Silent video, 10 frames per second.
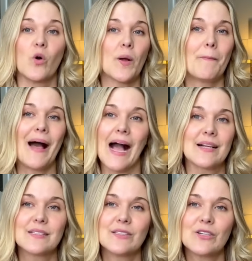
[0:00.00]
will
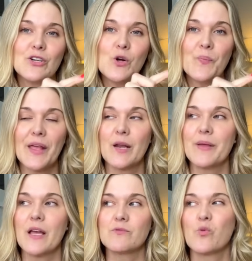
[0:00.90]
compact a little and it
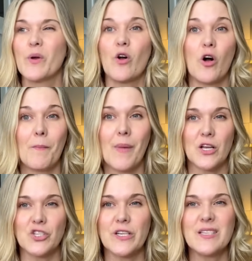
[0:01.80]
becomes what we call
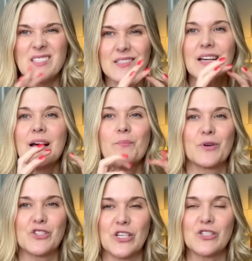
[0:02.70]
homogenous.
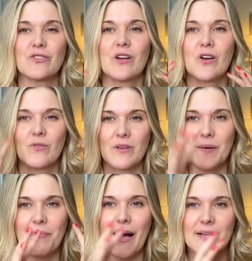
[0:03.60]
Progesterone
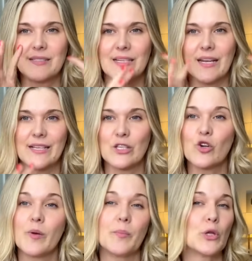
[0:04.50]
compacts it, it gets a
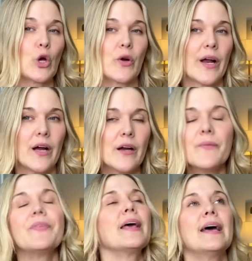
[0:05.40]
little bit
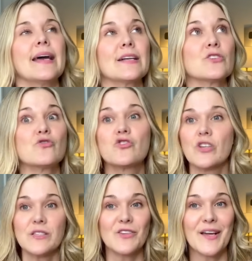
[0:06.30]
blurrier. And so,
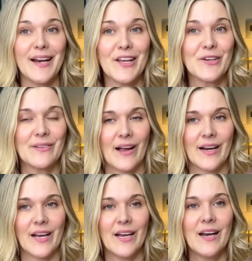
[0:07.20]
just looking at your
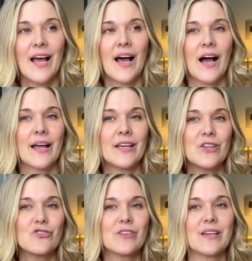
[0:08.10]
lining, I can
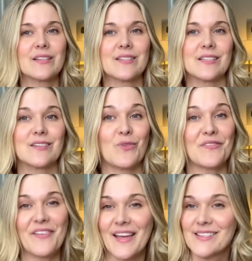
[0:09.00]
usually get a sense of what
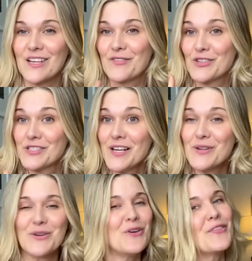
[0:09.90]
phase of your
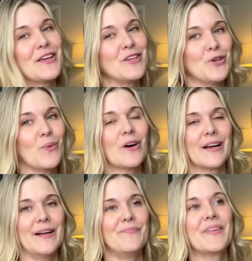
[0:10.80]
cycle that you are
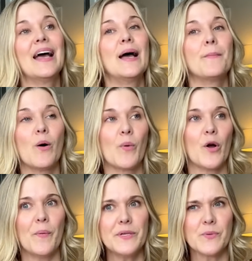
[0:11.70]
in. But what we
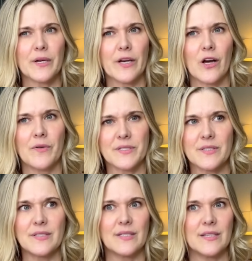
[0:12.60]
always want to know is
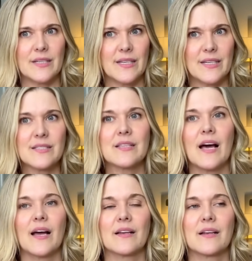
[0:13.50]
is
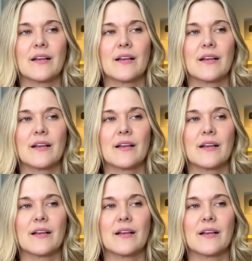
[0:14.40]
that